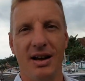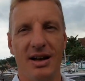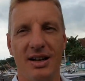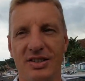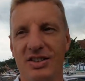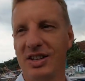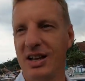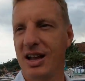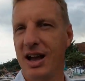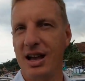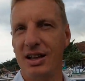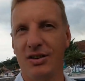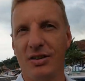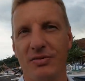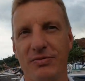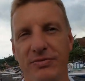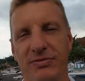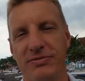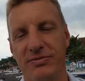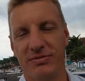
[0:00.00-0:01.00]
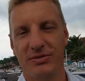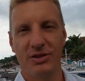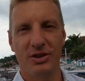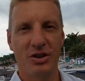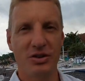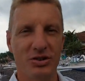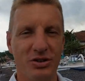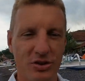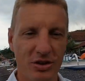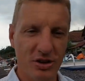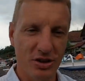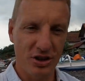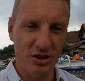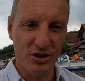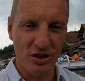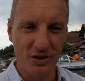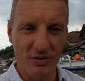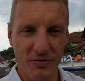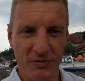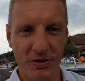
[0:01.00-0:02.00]
It's a kind of good
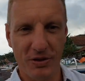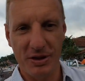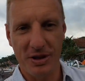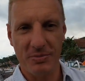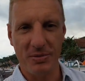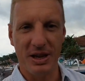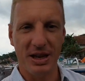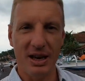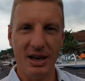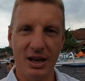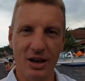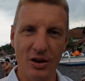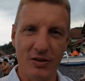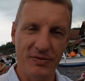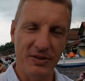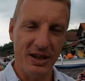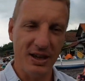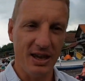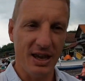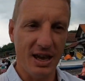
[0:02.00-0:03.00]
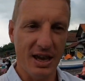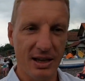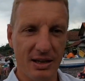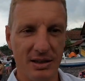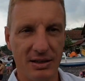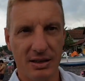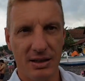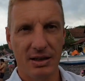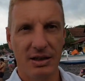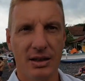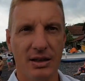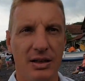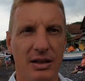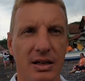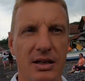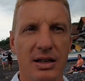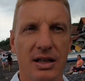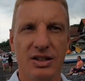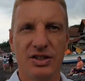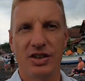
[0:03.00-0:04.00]
tradition for the beginning of the year.
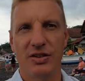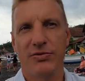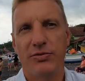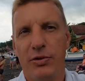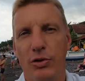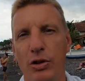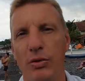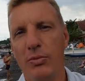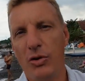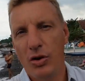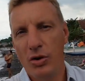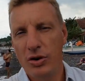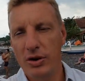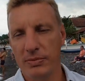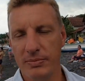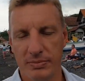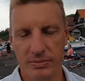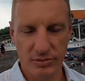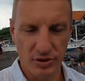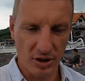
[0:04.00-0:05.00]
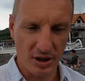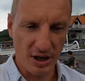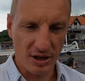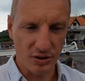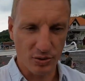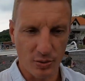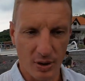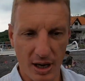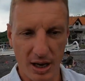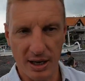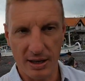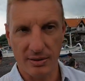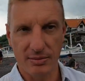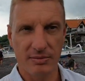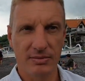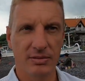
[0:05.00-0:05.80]
It's a full moon, so that's why